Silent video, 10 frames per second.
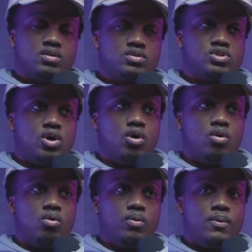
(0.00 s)

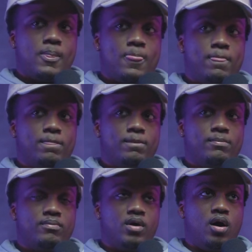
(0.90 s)
So
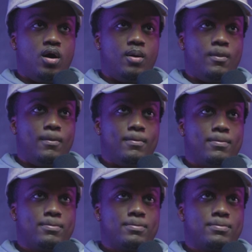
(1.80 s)
um,
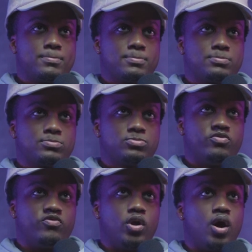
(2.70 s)

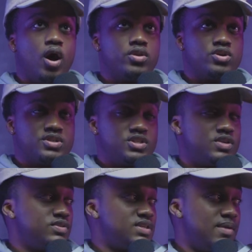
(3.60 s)
for others in
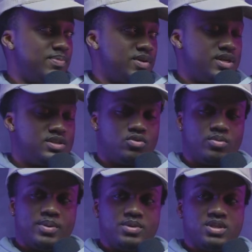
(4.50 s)
different time periods or
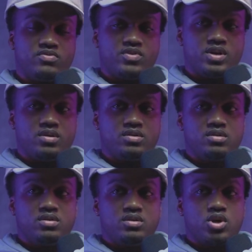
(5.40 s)
maybe different
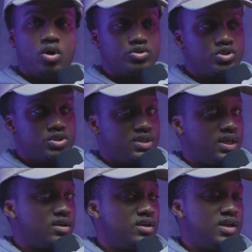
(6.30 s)
cultures,
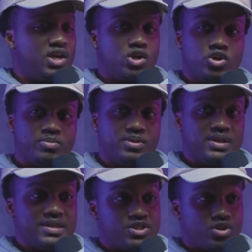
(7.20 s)
like, it could be
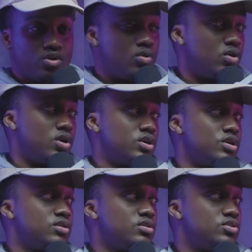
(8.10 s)
easier or
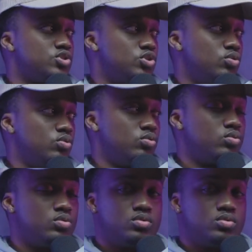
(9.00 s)
harder to